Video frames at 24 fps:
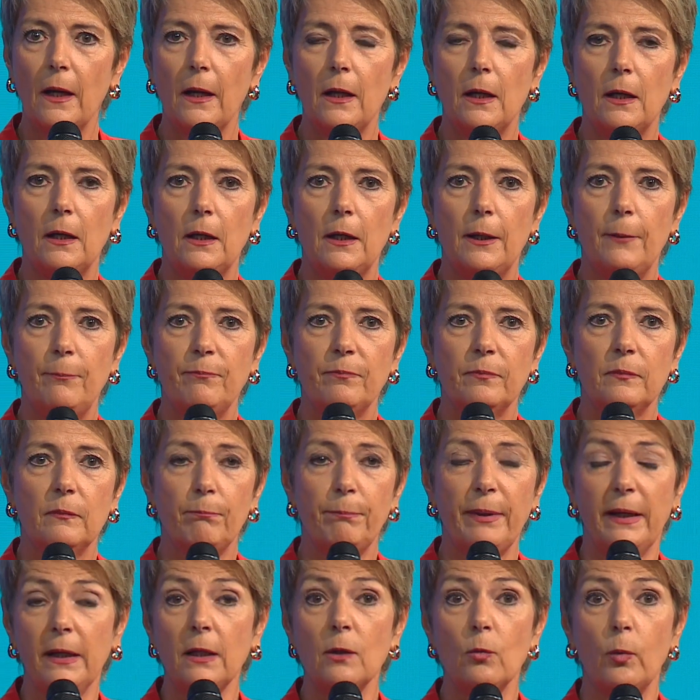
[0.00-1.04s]

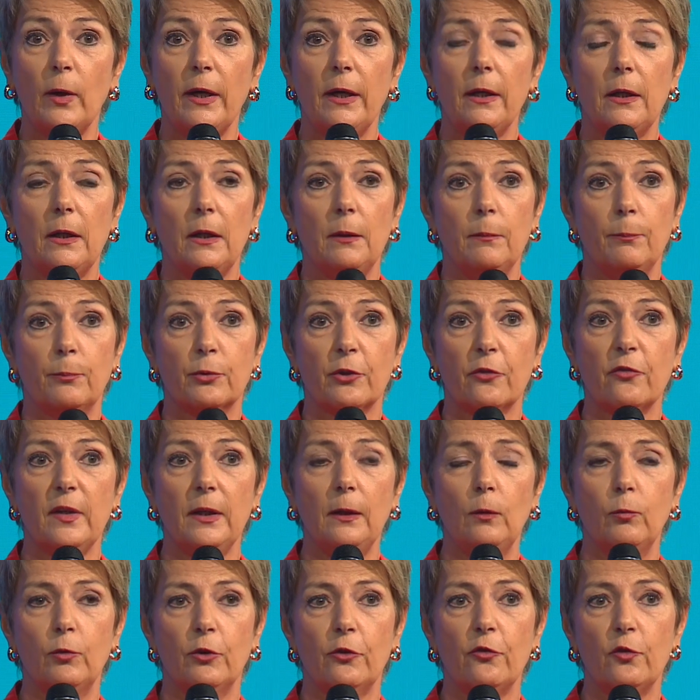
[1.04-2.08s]
By the way,
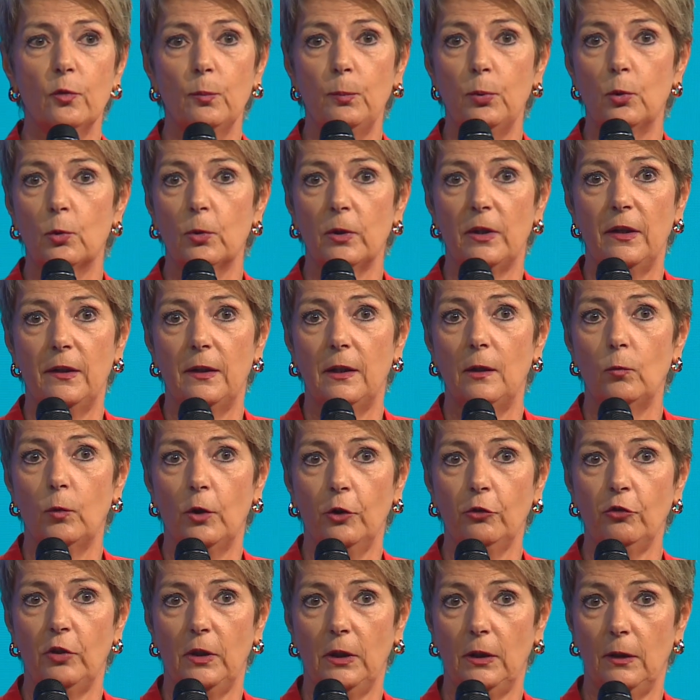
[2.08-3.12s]
Brazil was supported in
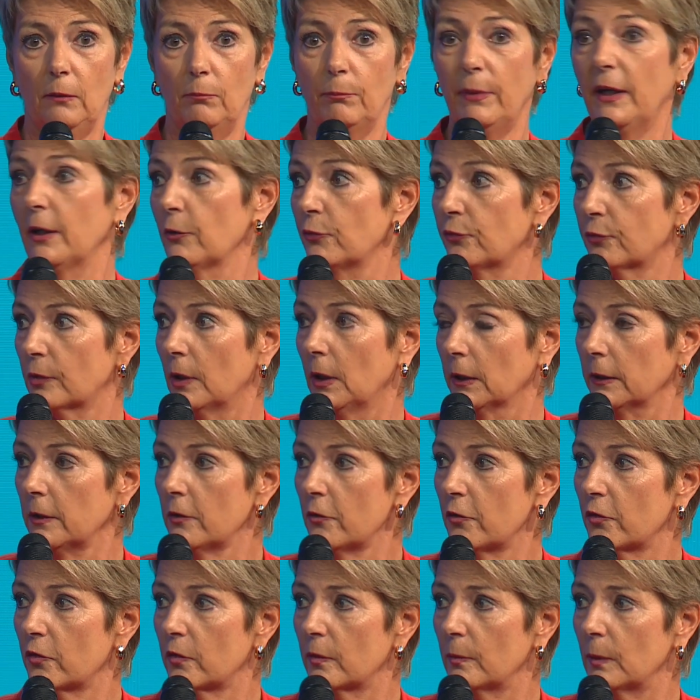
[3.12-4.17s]
Washington by
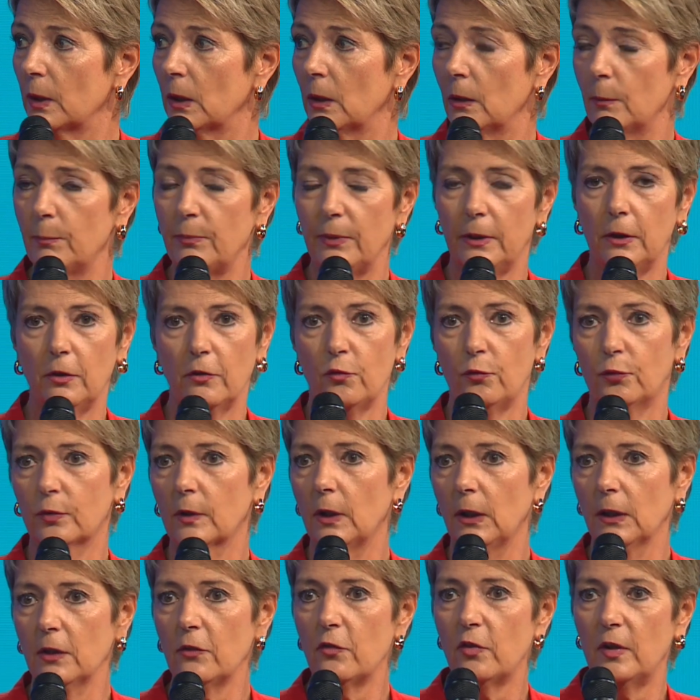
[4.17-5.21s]
France because
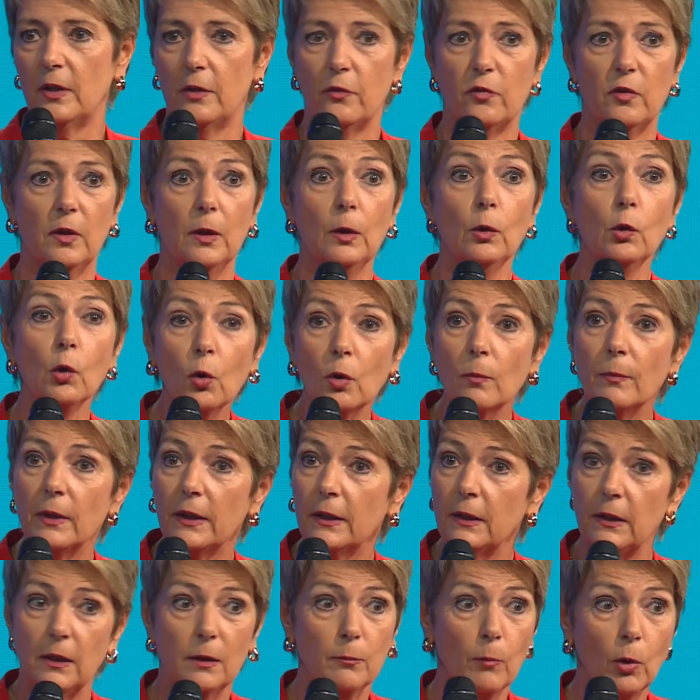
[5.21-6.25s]
France has an
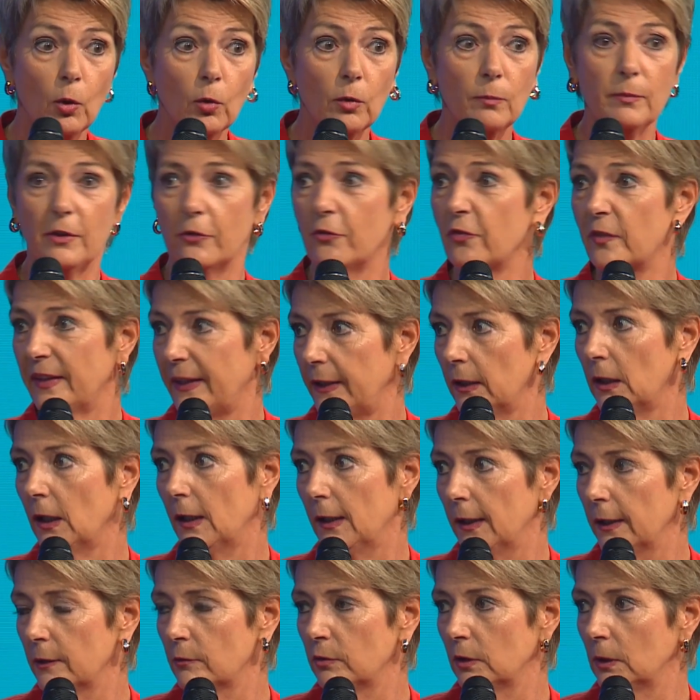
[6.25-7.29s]
enormous debt
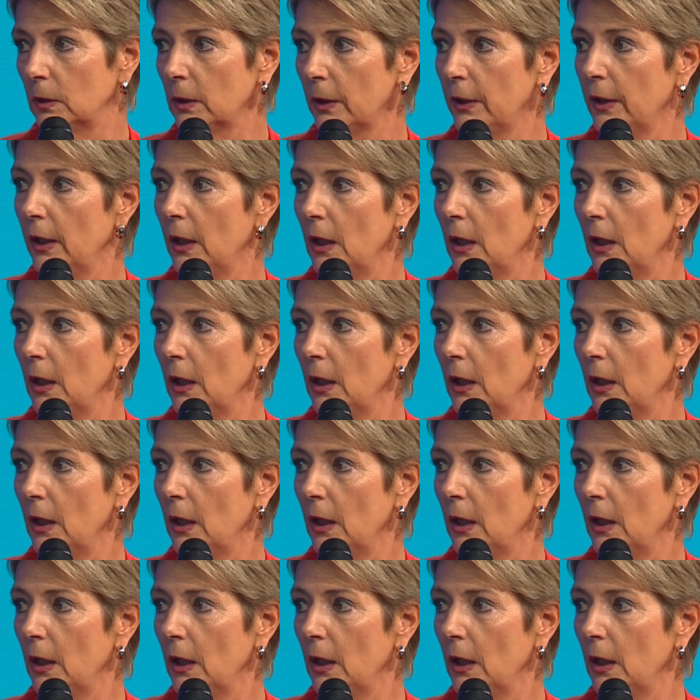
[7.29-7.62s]
level.